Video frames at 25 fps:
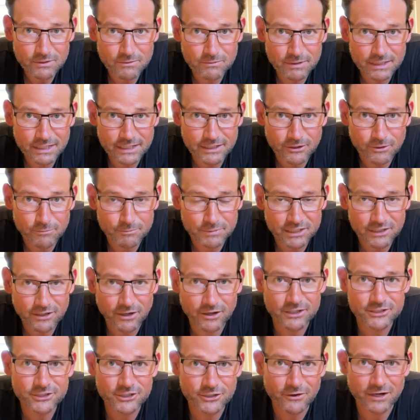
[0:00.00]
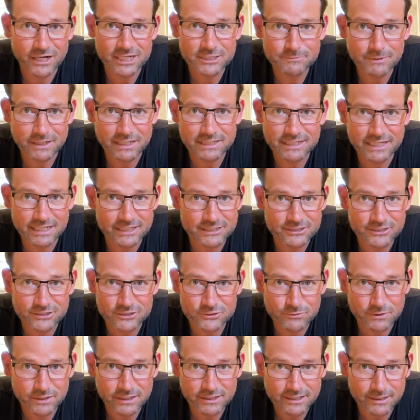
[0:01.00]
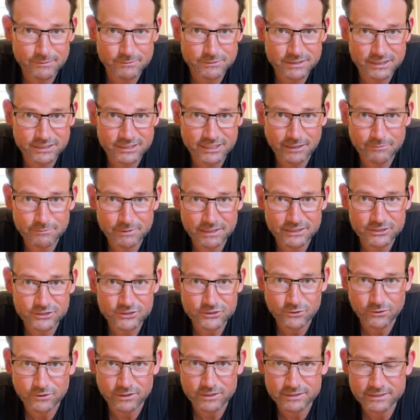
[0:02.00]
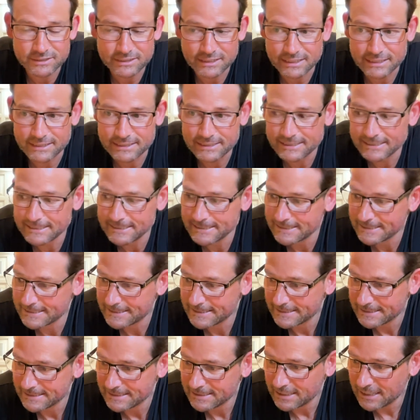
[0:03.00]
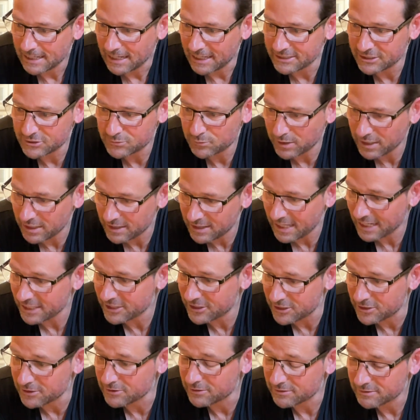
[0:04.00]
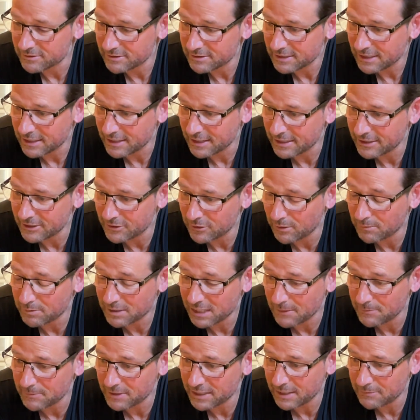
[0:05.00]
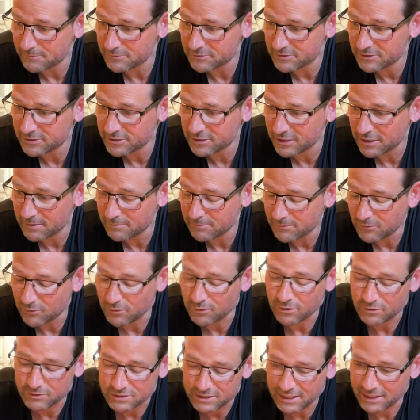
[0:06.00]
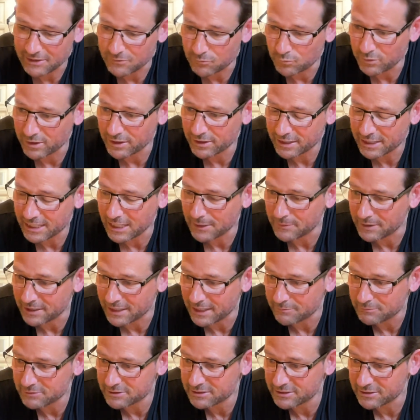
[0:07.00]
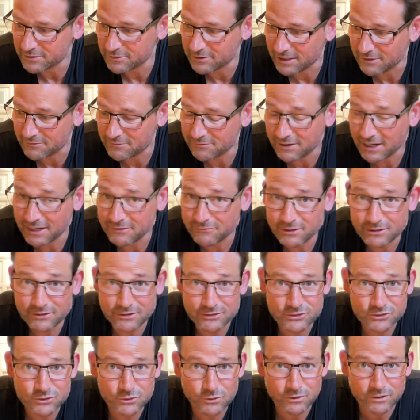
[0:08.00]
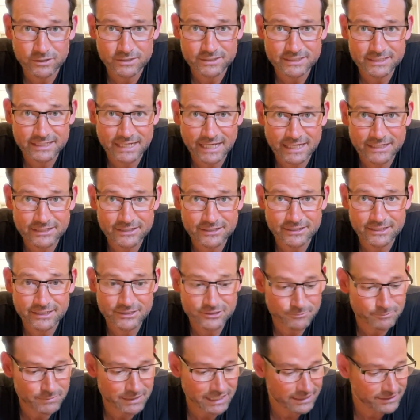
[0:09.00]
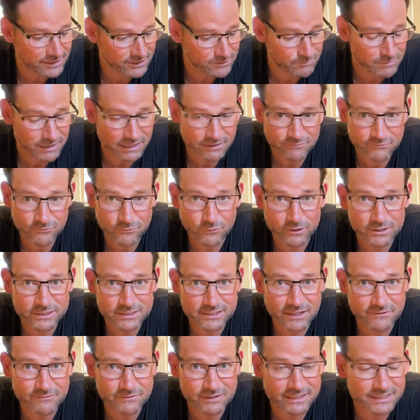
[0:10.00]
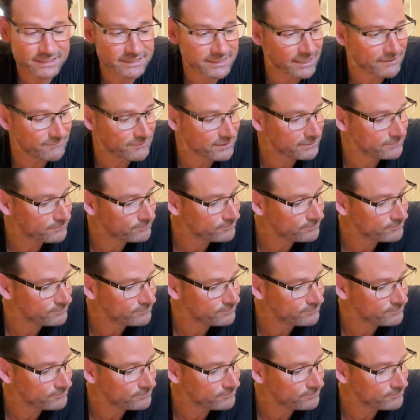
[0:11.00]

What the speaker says: you know, beyond your expectations when it comes to Japanese swords. And I just want to thank you. You know, I'm coming up to, or I would say we're coming up to 500 swords at Unique Japan, this being 477.